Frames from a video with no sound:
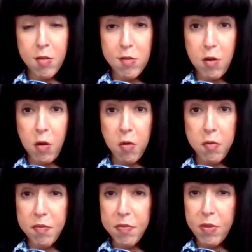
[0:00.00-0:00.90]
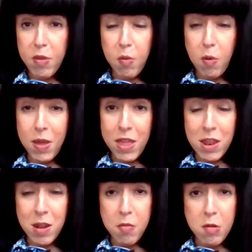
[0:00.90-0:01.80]
So what we
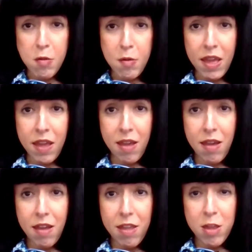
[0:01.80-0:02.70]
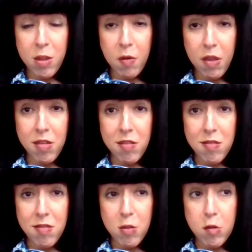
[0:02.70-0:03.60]
ended up doing, is
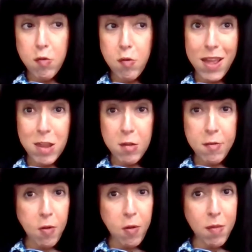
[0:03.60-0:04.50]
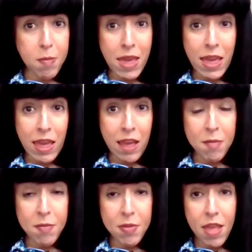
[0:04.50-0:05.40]
transferring me
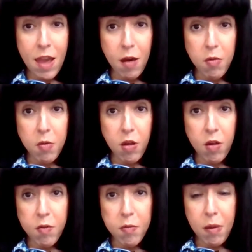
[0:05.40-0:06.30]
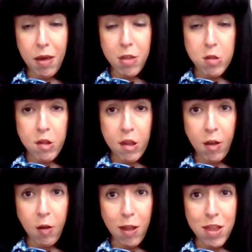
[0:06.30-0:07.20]
out of my
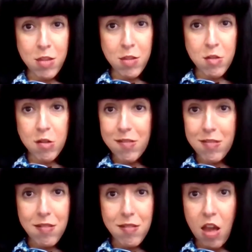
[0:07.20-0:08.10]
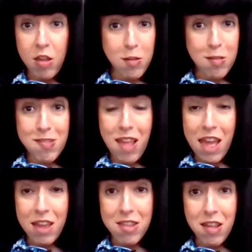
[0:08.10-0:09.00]
chair, and I just
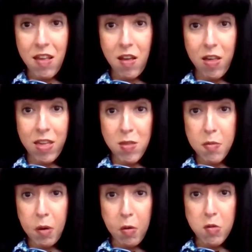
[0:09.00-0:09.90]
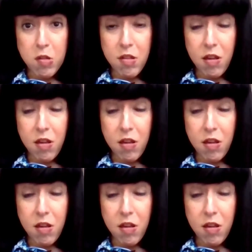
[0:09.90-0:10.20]
sat in the boat